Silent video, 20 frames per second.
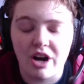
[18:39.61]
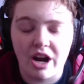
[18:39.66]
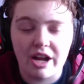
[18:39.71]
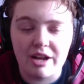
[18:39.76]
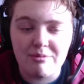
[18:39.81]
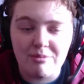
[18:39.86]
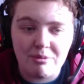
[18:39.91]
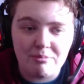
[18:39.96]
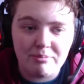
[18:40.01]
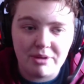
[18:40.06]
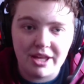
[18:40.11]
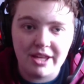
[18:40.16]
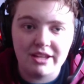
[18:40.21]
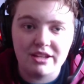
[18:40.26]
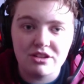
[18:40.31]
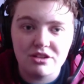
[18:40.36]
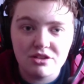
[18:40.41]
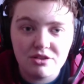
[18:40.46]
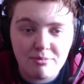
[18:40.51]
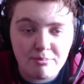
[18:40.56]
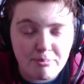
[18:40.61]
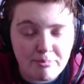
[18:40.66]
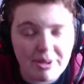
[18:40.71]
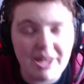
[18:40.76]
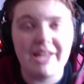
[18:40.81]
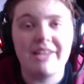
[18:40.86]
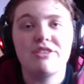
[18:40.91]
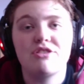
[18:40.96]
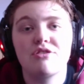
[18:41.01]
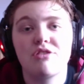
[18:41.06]
I am a big
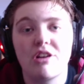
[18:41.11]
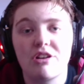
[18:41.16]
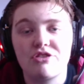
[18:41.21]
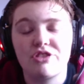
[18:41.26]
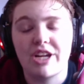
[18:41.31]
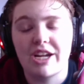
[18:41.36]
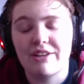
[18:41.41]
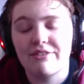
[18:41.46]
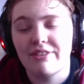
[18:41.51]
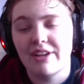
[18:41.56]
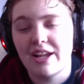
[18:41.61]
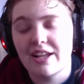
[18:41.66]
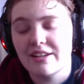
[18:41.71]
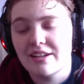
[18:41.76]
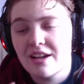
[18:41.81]
Star Trek fan.